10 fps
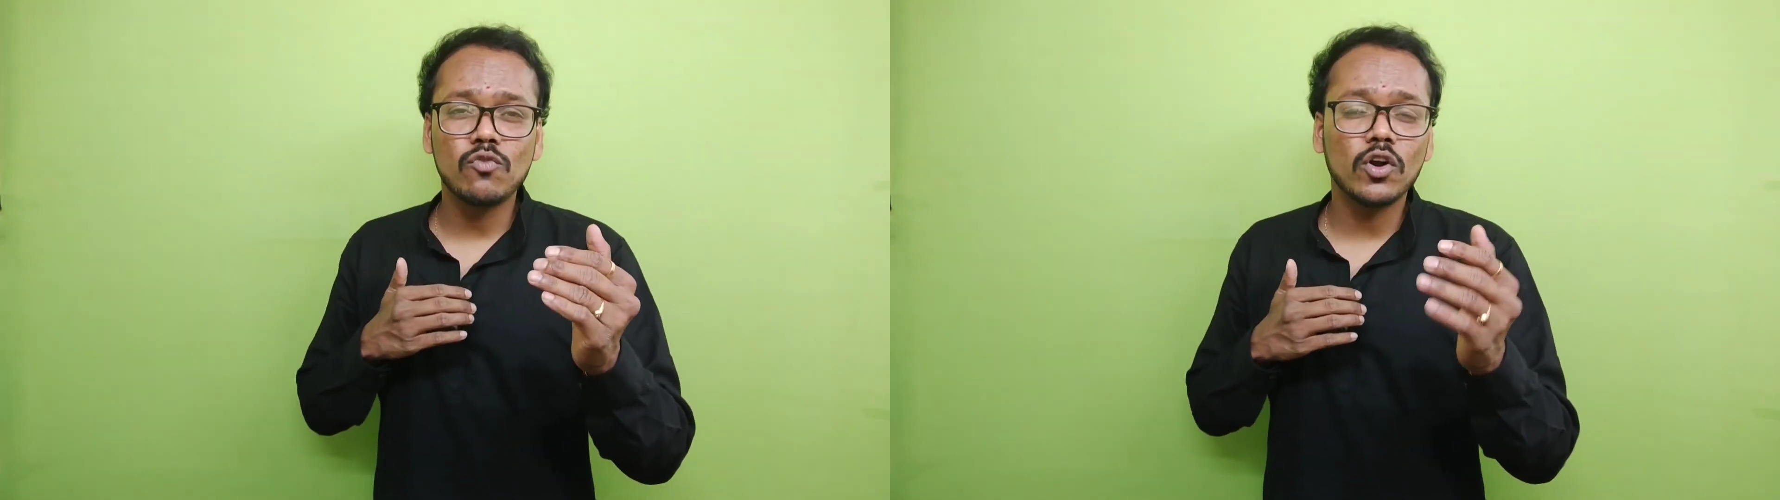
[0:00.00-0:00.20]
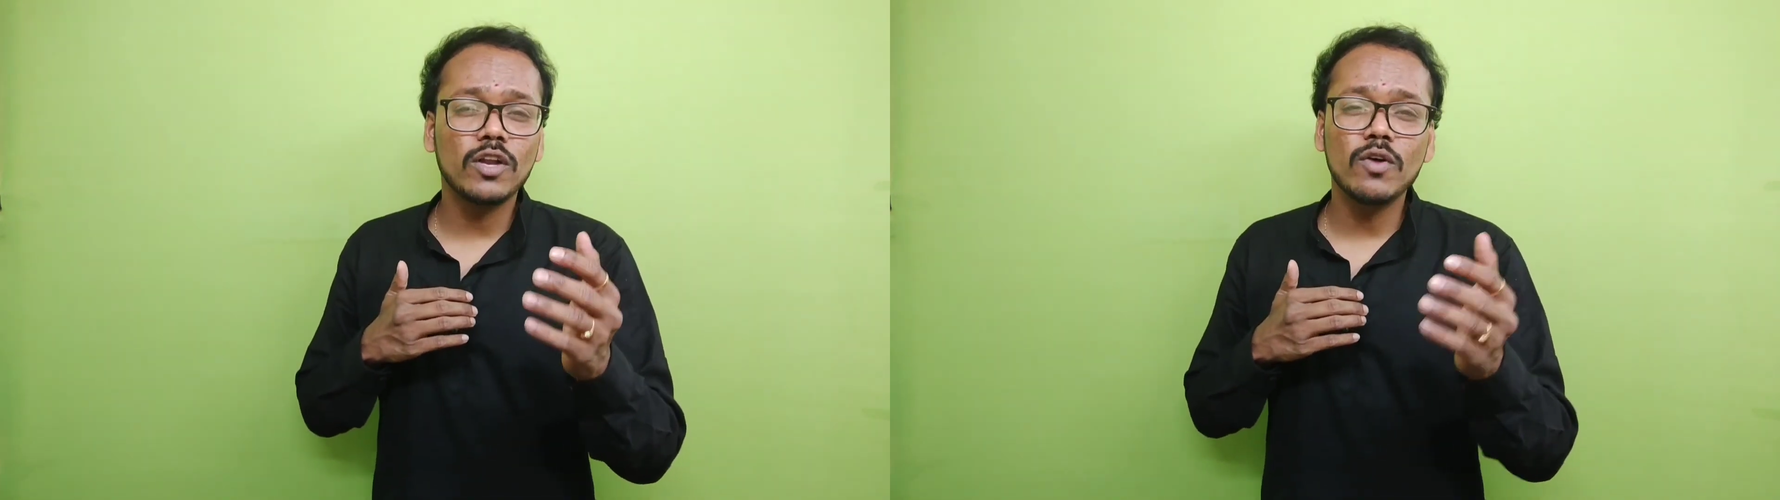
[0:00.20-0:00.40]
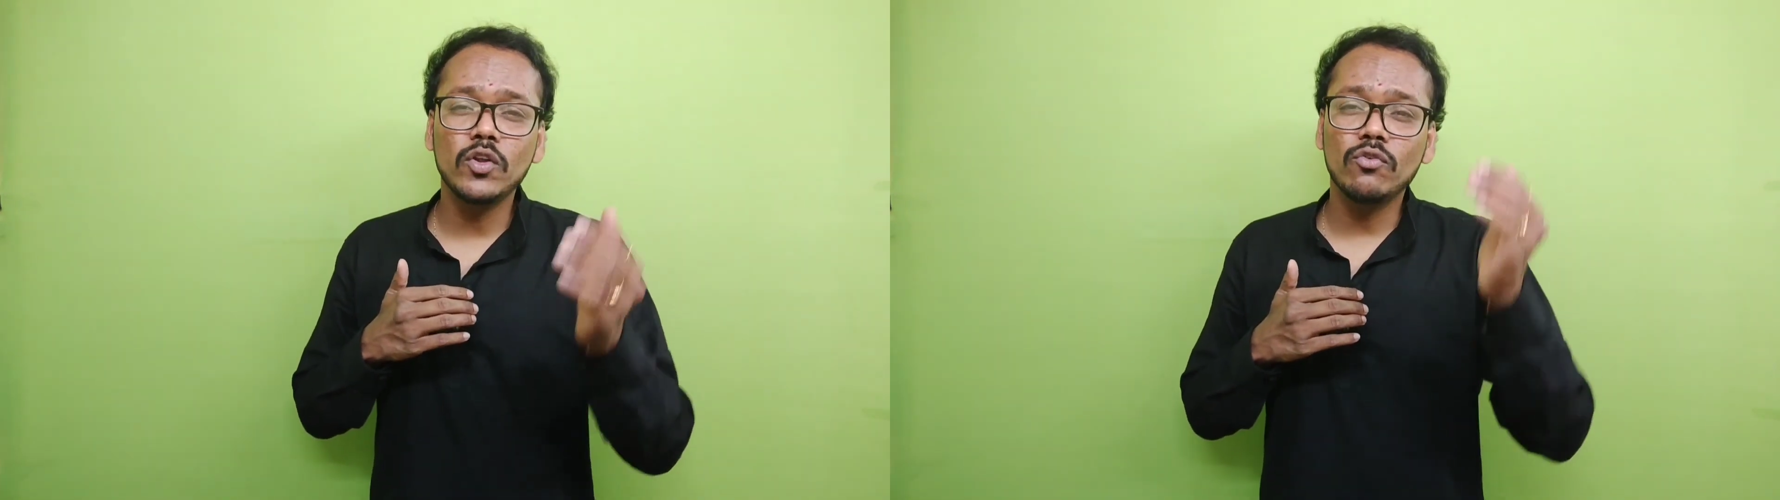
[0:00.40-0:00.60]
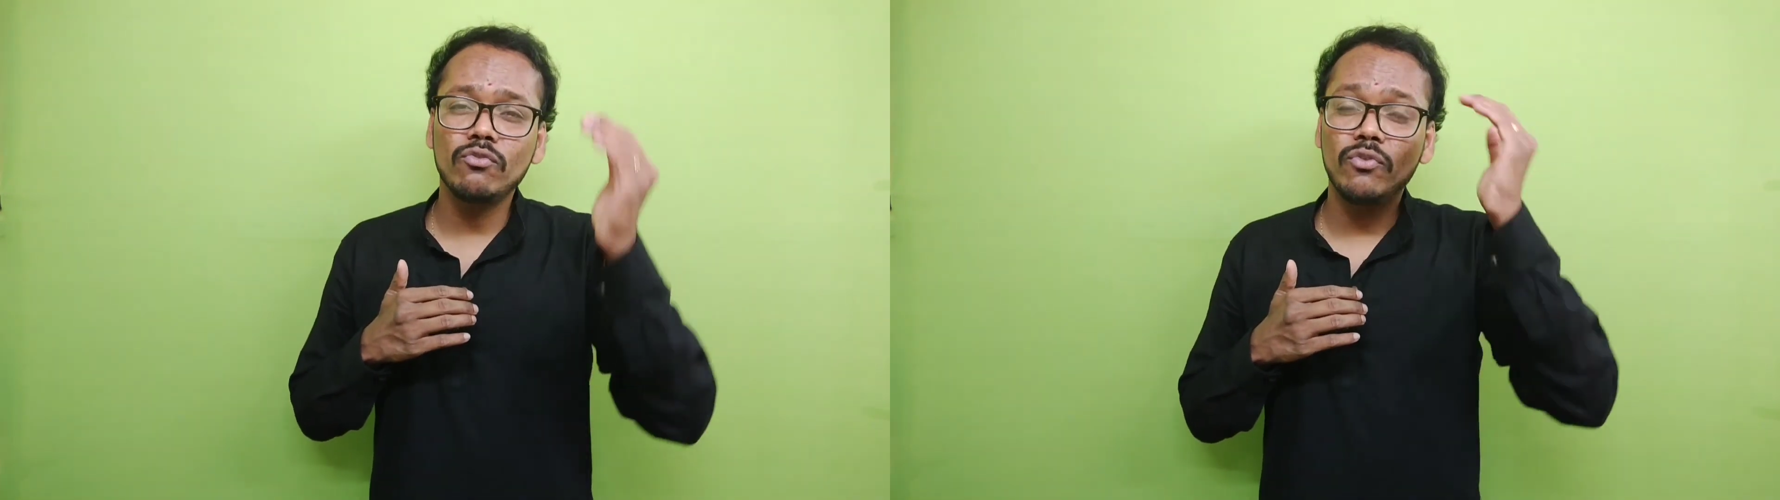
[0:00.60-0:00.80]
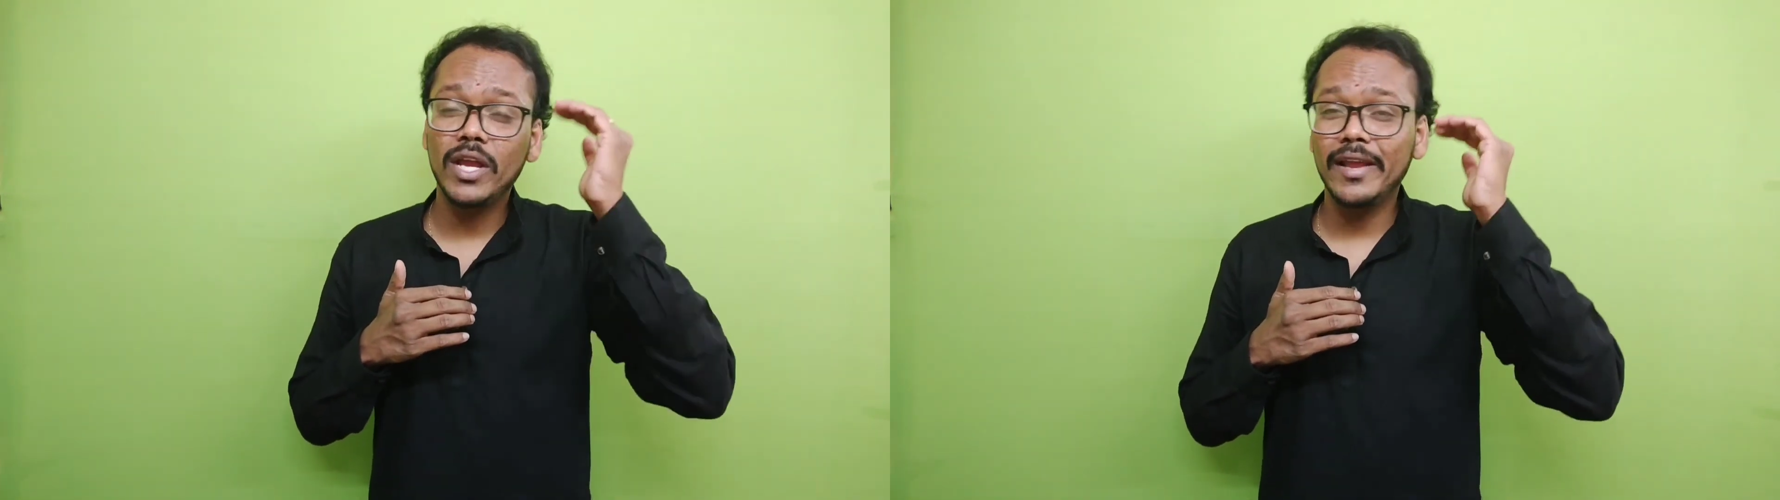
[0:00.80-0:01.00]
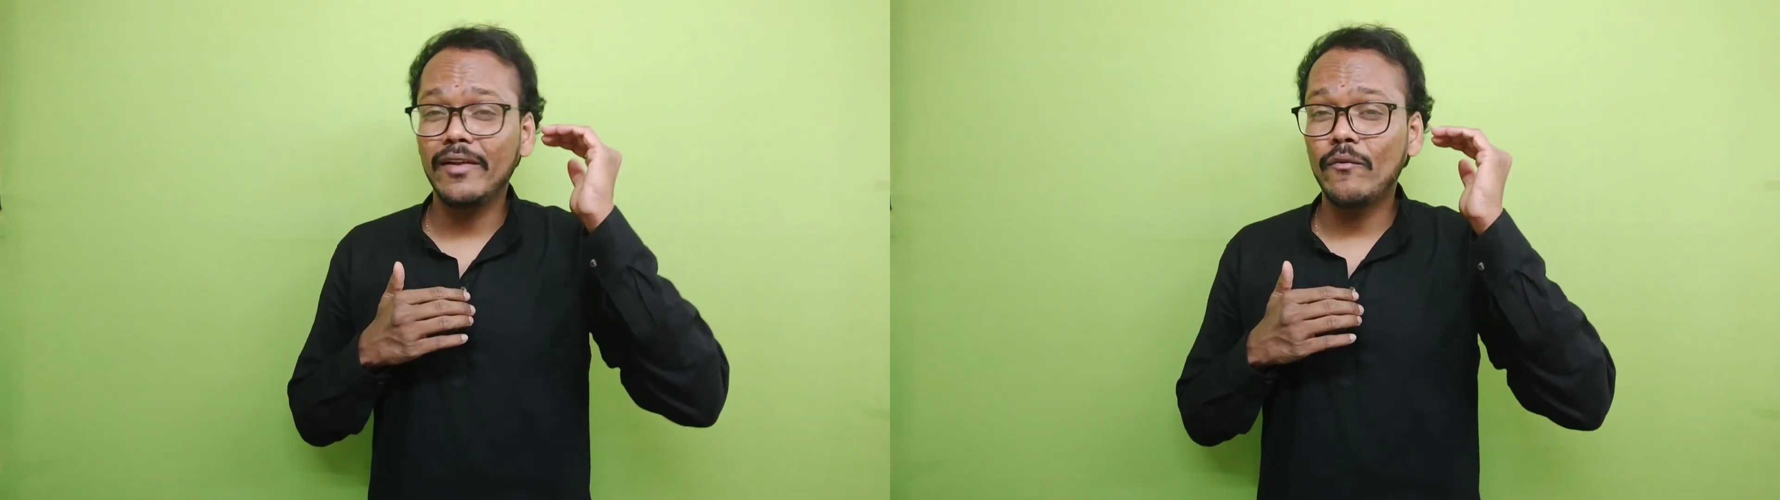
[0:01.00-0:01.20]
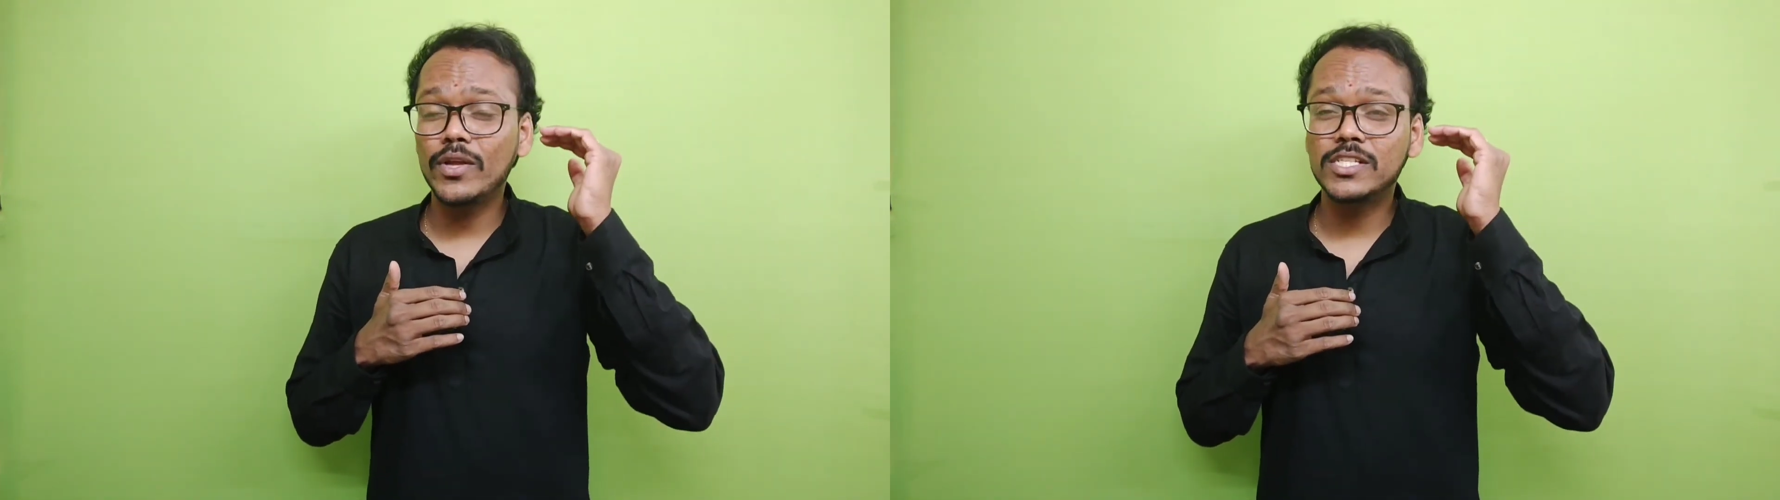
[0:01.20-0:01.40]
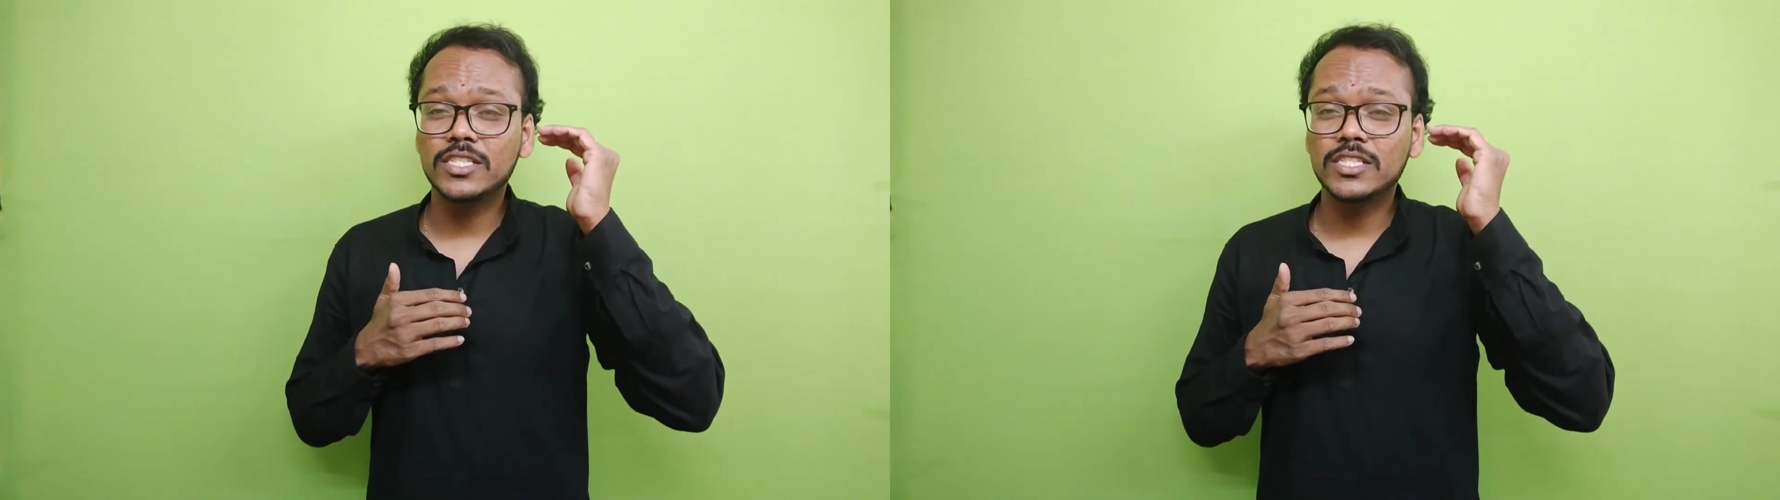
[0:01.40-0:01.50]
whatever you feel which